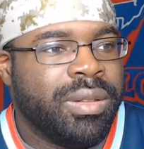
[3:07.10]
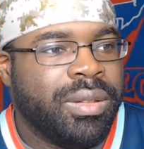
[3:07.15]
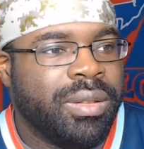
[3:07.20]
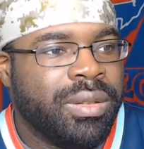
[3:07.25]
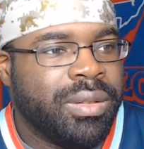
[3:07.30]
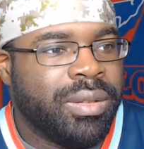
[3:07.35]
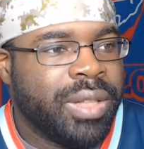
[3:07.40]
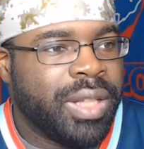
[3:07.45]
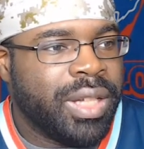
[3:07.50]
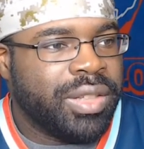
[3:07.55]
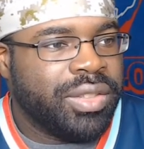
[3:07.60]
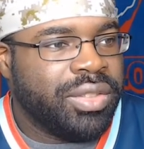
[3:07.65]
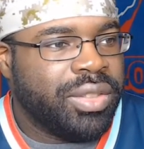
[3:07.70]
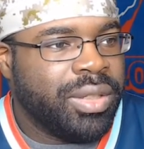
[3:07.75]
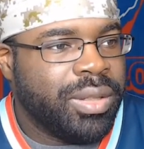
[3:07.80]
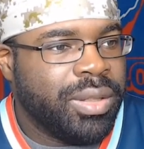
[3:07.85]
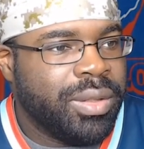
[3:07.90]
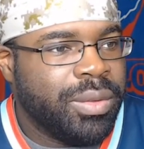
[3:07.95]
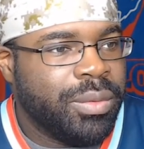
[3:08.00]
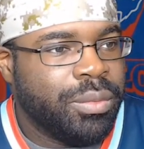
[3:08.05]
Next,
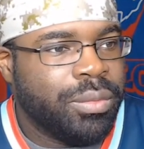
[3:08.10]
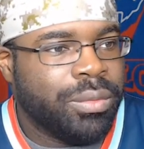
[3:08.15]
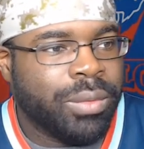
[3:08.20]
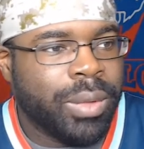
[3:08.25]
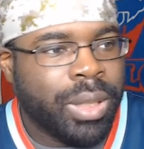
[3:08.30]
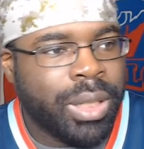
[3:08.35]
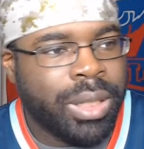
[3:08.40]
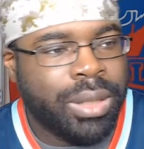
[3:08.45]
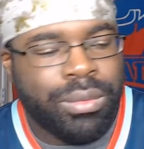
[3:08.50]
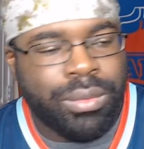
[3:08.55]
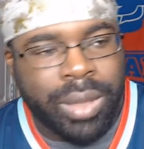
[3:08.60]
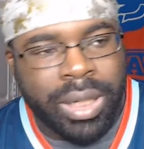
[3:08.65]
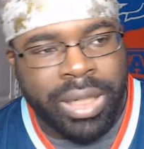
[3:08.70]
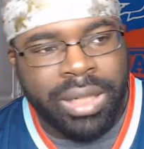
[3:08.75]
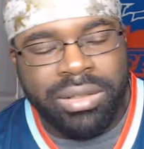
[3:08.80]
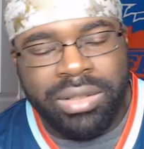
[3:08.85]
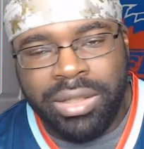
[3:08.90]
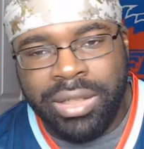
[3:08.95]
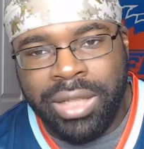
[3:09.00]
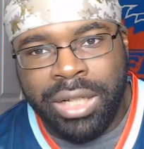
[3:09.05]

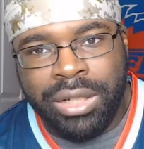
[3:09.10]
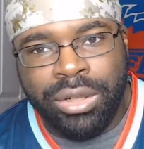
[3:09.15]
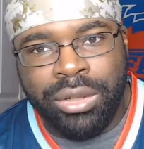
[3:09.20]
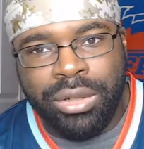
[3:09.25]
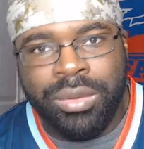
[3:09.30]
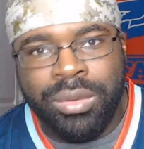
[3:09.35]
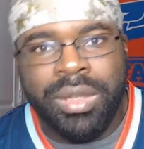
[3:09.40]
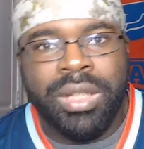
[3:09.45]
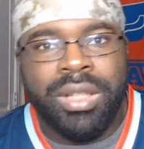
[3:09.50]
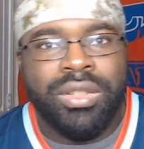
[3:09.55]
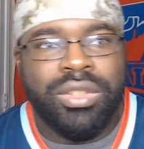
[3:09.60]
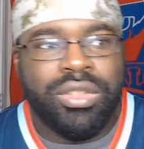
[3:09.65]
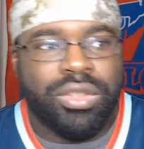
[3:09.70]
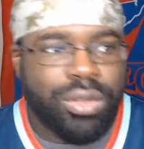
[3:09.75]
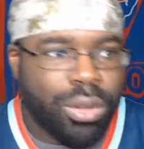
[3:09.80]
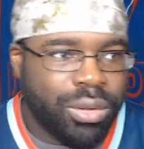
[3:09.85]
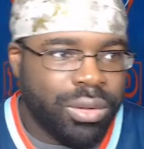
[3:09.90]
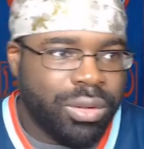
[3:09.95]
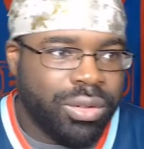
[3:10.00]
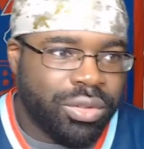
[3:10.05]
Ryan Donato
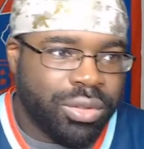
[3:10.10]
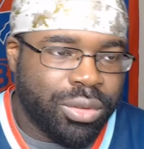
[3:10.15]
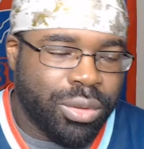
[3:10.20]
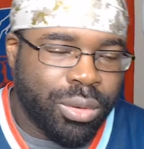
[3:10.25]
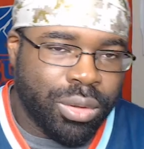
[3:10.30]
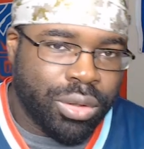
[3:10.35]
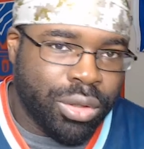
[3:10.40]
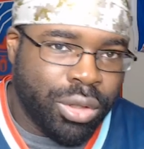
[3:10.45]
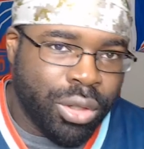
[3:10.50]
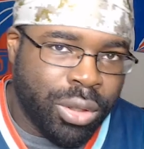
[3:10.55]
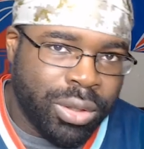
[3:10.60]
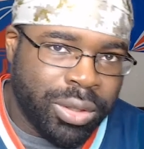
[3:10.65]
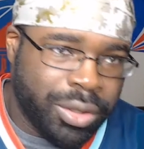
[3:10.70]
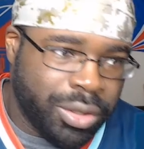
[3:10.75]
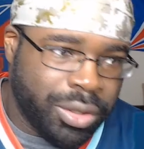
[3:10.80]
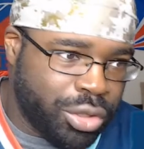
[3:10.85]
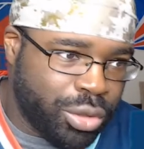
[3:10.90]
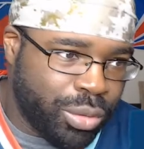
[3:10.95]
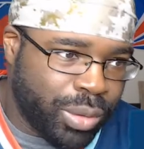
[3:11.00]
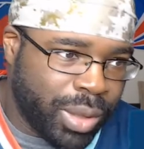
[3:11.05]
scored a goal in
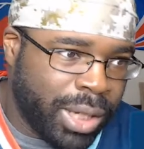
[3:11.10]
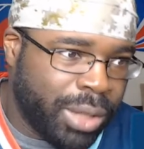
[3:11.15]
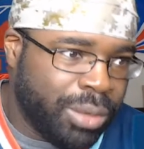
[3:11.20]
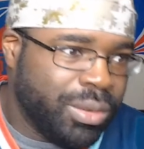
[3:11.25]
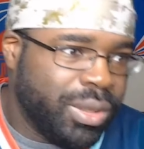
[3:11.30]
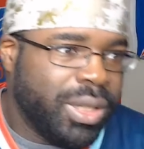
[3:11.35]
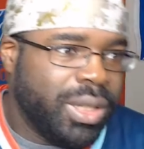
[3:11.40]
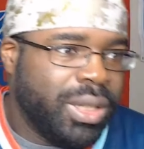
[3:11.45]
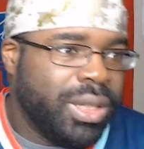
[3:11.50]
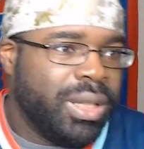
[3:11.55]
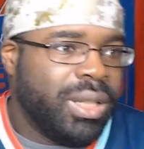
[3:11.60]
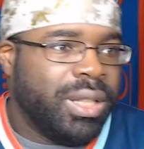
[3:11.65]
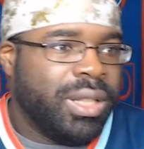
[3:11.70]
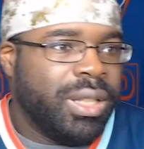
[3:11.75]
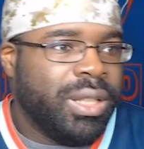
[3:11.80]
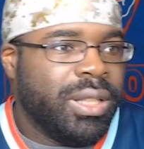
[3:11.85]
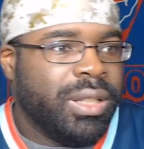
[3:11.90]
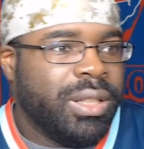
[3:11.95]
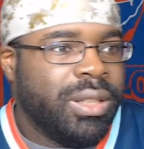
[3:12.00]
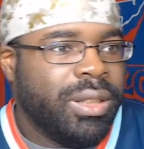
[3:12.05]
the shootout.
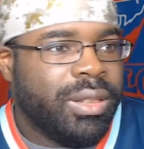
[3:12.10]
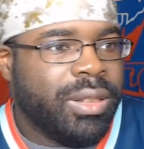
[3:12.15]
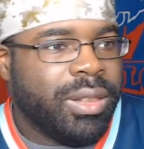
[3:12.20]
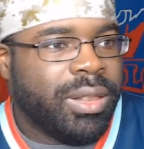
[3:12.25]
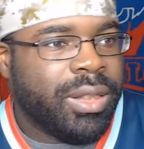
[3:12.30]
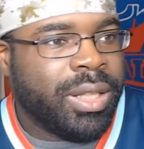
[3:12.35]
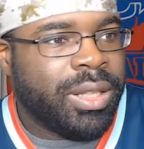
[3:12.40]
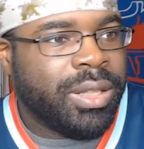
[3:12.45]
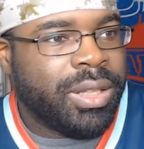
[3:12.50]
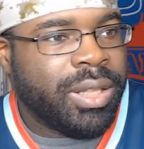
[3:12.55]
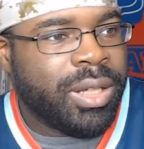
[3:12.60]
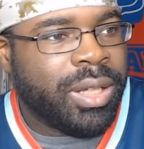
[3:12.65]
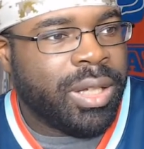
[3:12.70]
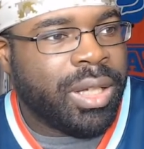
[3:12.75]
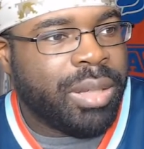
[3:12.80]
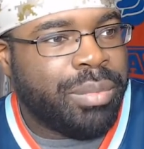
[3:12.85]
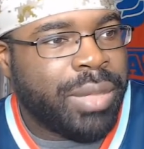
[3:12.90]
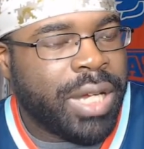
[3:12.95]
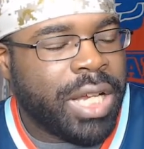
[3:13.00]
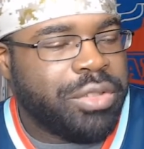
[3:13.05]
Then
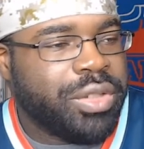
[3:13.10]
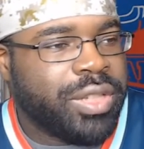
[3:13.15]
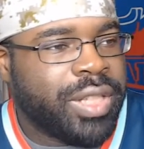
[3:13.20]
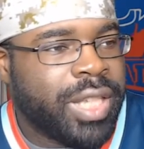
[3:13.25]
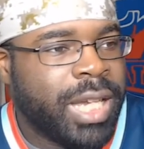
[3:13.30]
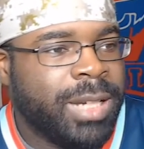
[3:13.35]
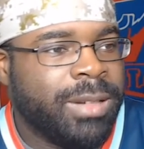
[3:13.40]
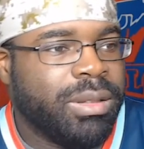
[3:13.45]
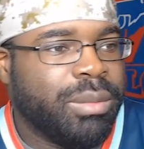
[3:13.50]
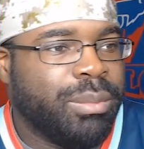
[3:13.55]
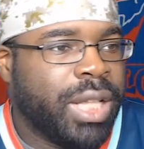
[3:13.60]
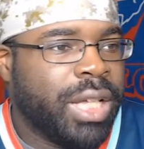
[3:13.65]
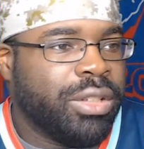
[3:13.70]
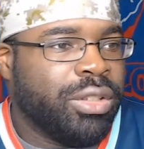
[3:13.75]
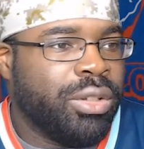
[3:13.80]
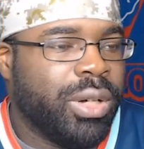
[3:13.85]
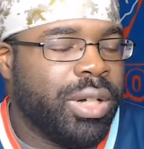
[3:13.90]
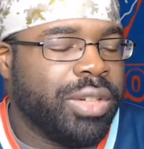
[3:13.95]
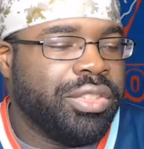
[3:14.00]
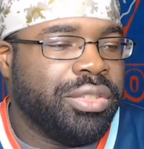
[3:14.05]
Patrick Kane of the
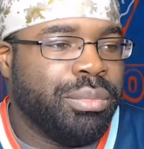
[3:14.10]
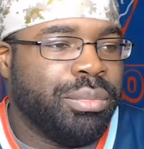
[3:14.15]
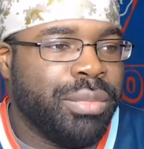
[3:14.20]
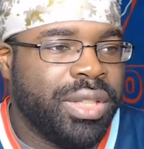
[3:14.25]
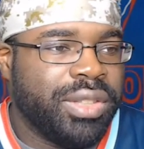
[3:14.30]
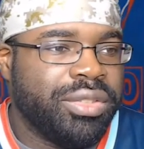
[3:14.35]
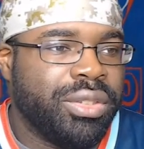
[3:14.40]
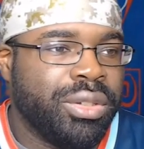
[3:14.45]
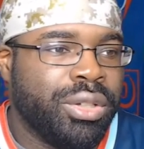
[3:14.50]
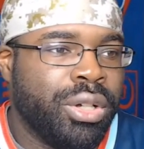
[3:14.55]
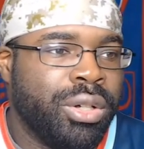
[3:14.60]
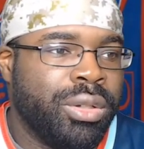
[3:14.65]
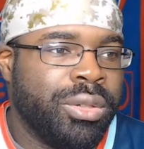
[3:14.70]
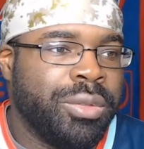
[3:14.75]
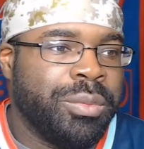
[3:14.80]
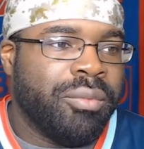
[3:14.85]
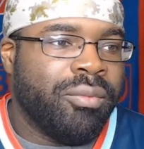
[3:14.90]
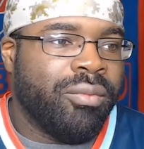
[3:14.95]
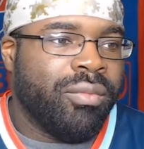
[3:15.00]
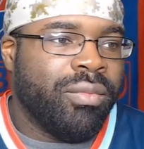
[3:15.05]
Blackhawks missed a goal.